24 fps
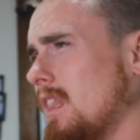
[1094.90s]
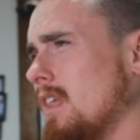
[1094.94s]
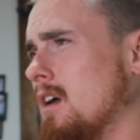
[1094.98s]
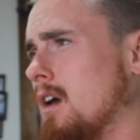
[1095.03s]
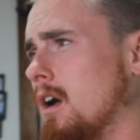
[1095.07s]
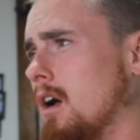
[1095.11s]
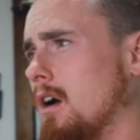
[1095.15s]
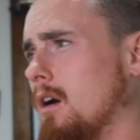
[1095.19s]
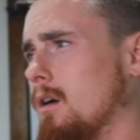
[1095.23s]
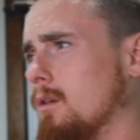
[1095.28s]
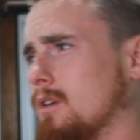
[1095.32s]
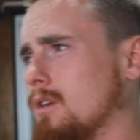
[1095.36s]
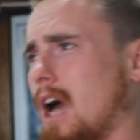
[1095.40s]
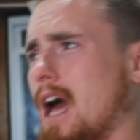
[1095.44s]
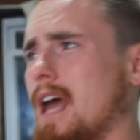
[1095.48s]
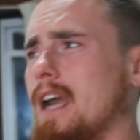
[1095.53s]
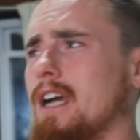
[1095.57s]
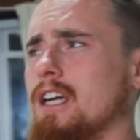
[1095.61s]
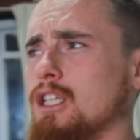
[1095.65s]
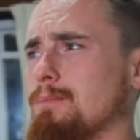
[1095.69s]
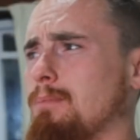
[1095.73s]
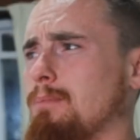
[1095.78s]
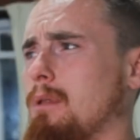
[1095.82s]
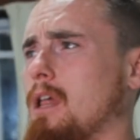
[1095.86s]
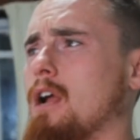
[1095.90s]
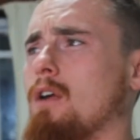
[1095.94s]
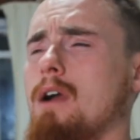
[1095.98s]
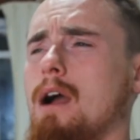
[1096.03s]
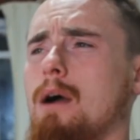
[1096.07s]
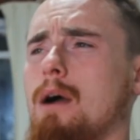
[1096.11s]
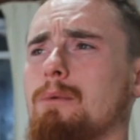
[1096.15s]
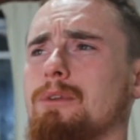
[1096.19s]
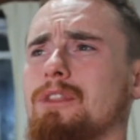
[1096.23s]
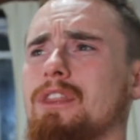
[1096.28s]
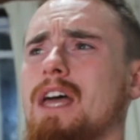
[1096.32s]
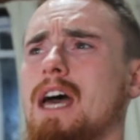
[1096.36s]
Uh, kind of just play
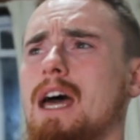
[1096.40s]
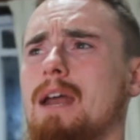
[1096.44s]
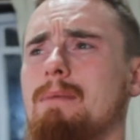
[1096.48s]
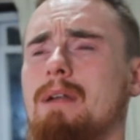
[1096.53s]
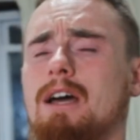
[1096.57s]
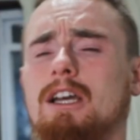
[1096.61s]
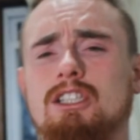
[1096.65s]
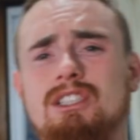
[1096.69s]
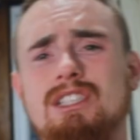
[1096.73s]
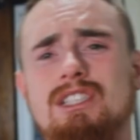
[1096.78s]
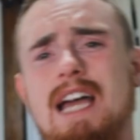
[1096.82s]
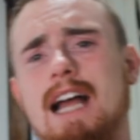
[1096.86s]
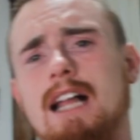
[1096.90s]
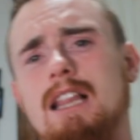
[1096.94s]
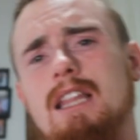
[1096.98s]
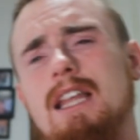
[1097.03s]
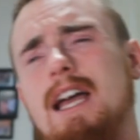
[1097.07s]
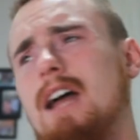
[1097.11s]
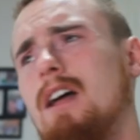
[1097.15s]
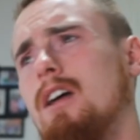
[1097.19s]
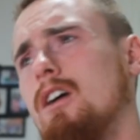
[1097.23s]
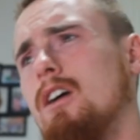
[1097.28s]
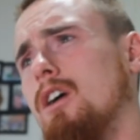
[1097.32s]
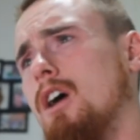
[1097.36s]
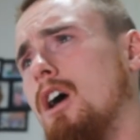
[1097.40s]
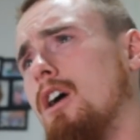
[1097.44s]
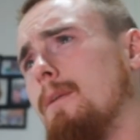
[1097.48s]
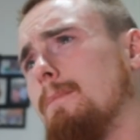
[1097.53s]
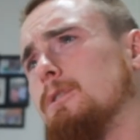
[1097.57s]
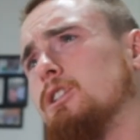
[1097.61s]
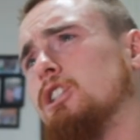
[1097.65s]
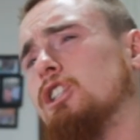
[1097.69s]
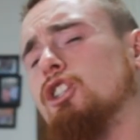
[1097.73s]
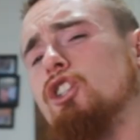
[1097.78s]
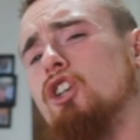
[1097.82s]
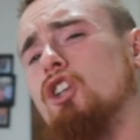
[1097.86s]
around with that. I'm not exactly one hundred
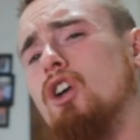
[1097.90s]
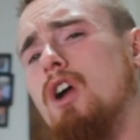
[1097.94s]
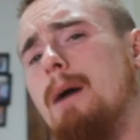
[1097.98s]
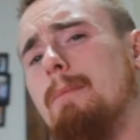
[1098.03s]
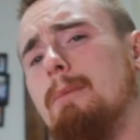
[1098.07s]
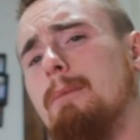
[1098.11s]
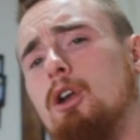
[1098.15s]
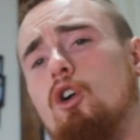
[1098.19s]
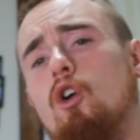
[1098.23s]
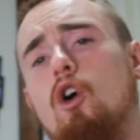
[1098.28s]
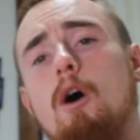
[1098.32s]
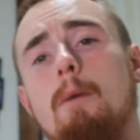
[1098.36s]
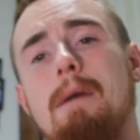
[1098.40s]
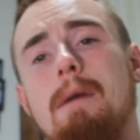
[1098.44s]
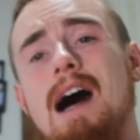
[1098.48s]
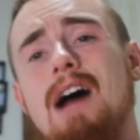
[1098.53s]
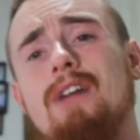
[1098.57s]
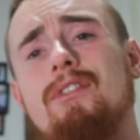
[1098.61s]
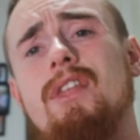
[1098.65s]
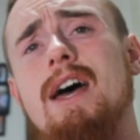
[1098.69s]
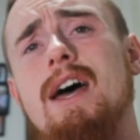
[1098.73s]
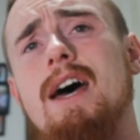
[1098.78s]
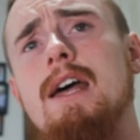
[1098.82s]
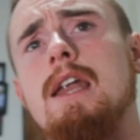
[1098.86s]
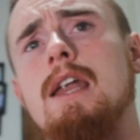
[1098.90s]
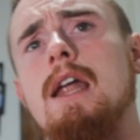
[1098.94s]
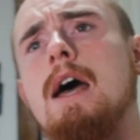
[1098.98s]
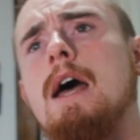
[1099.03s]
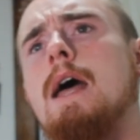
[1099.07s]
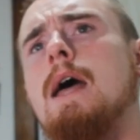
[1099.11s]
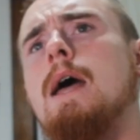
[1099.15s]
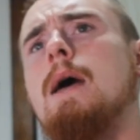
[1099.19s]
percent sure how I'm going to go about that,